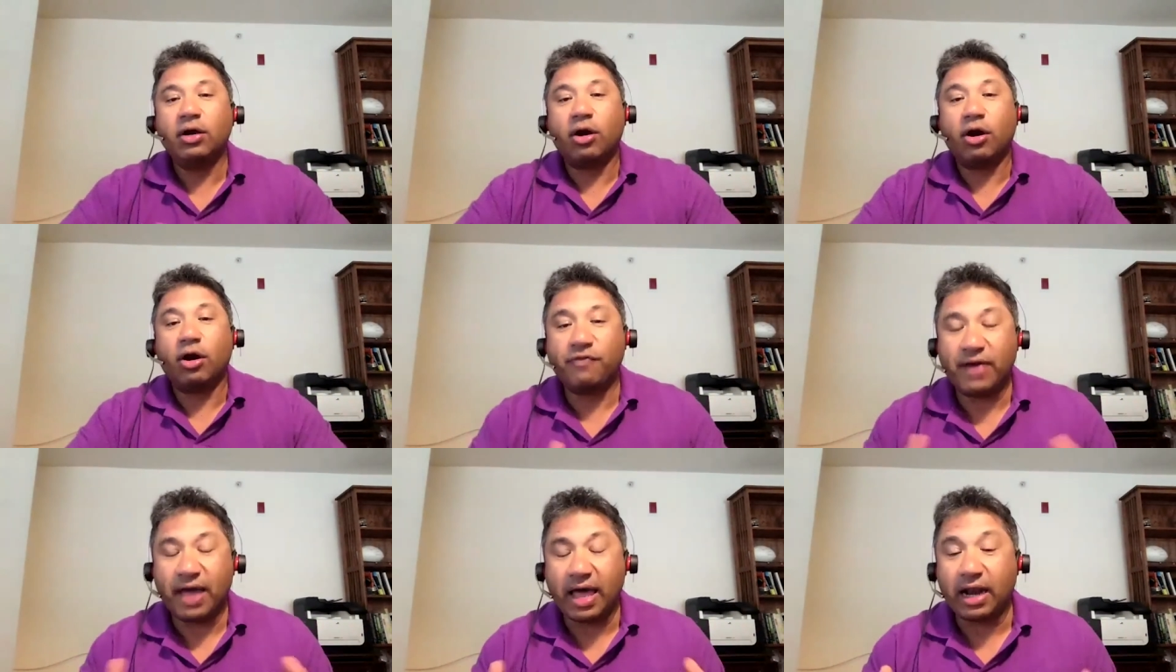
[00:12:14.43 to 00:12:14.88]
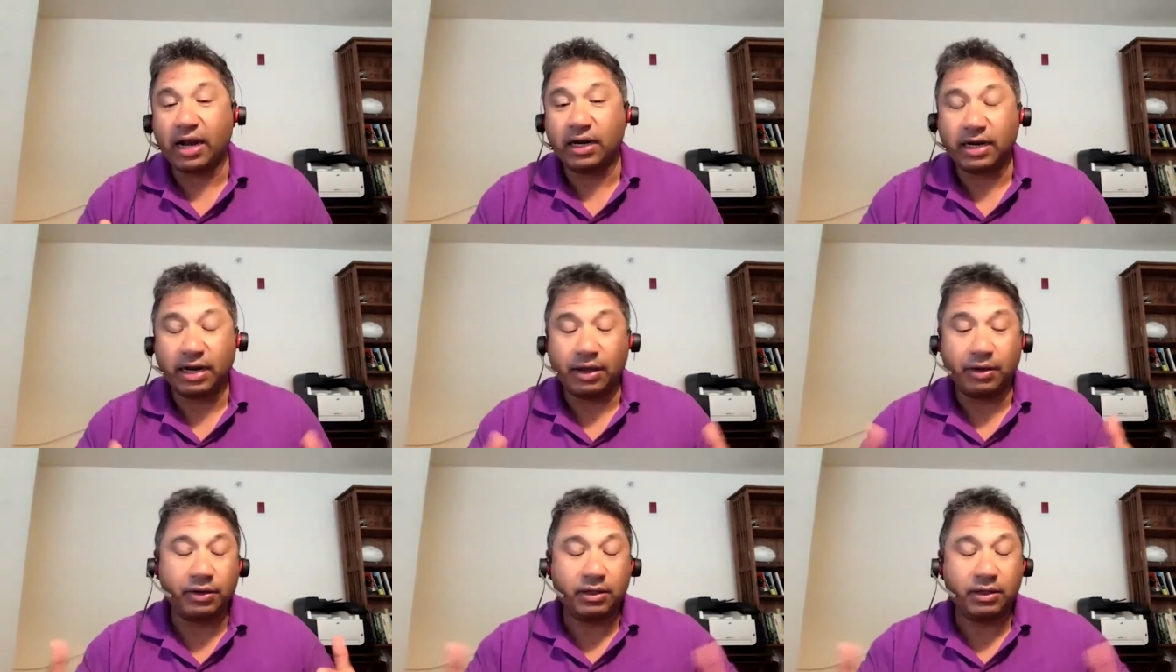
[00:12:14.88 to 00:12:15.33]
are valid.
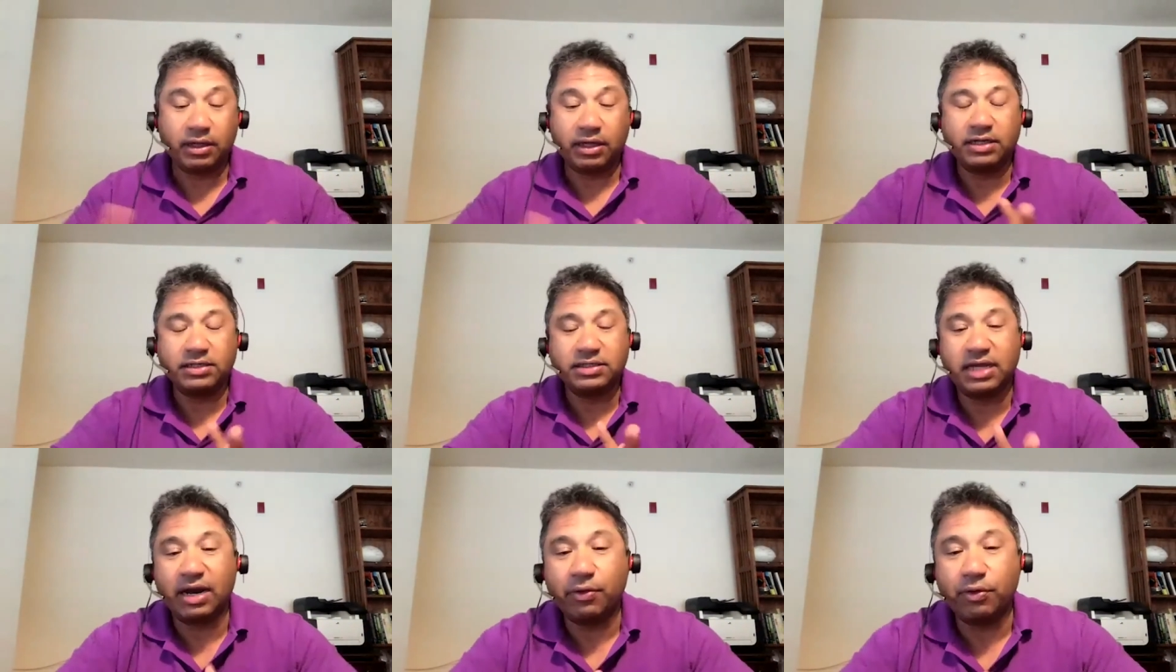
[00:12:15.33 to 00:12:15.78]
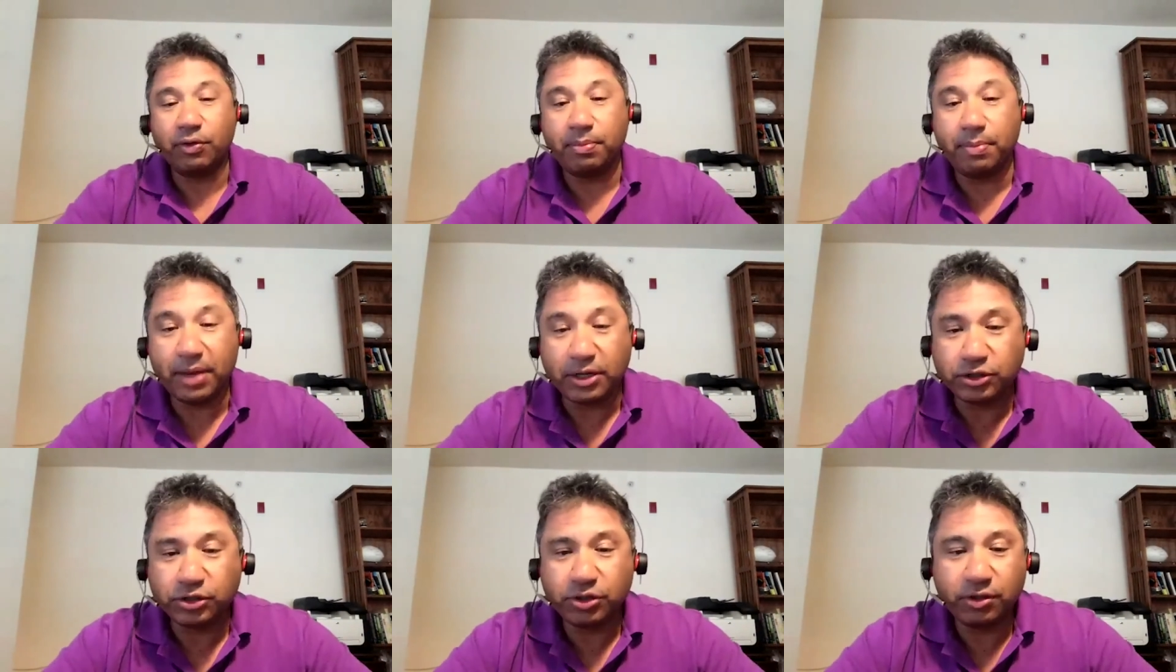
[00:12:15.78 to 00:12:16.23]
And I would
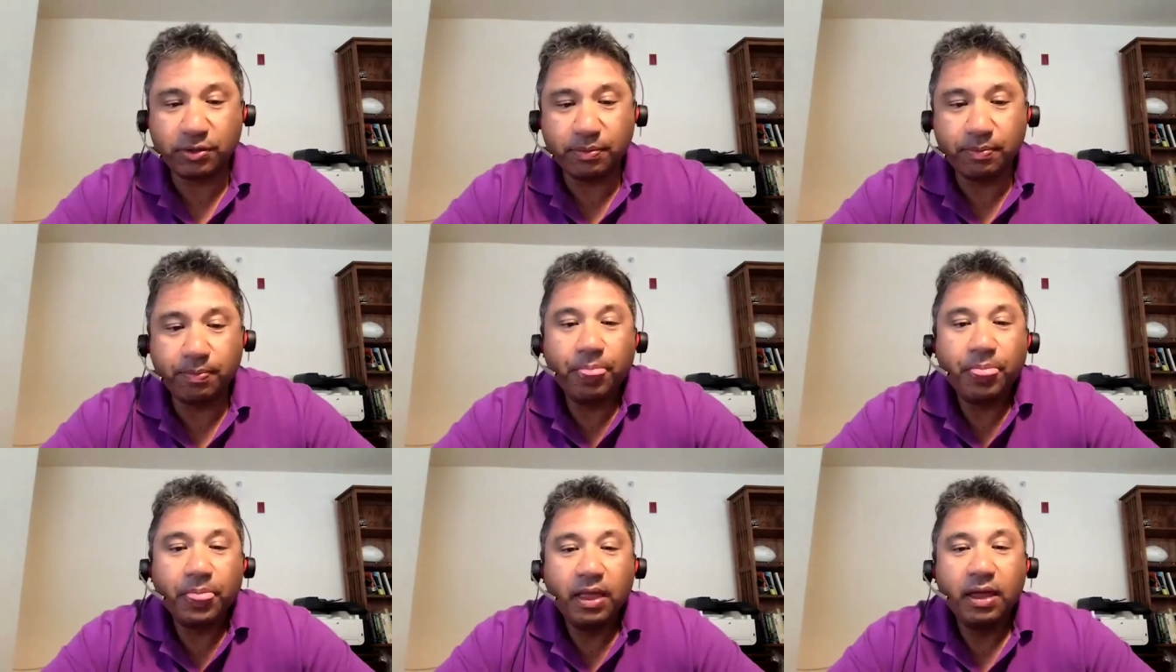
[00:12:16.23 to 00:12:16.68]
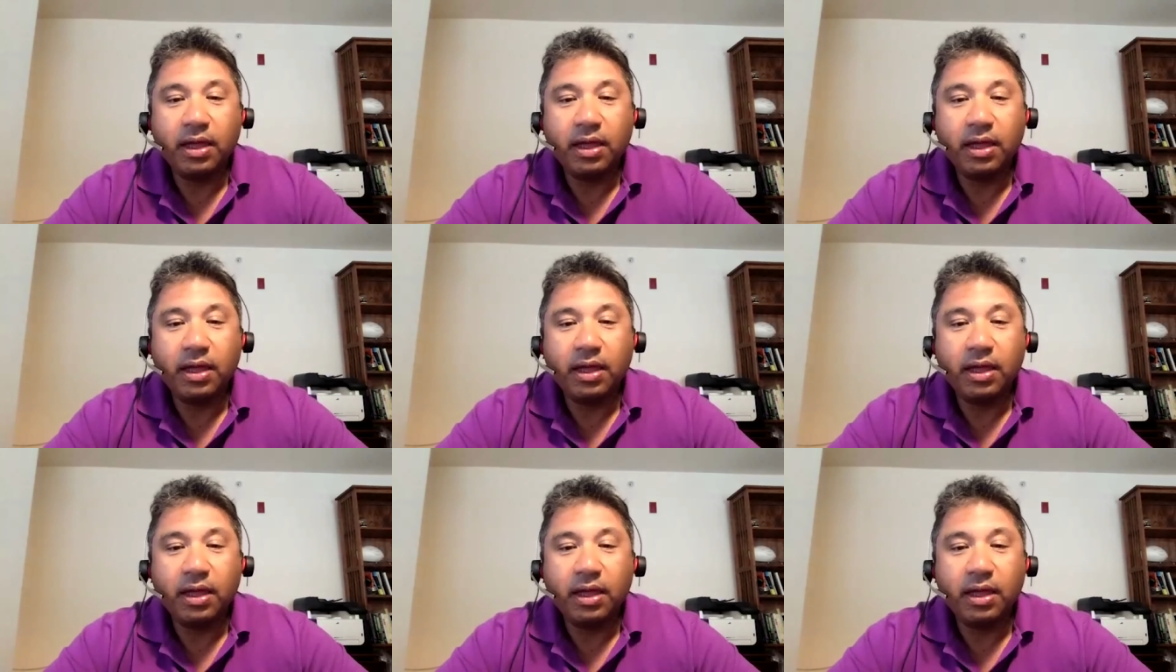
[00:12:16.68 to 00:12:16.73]
measure them.